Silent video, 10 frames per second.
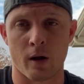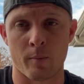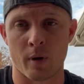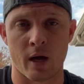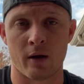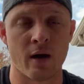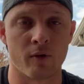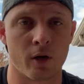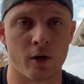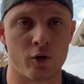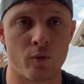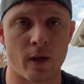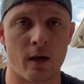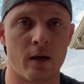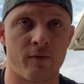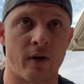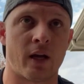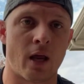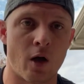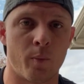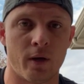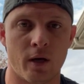I'm never gonna do that if I can help it.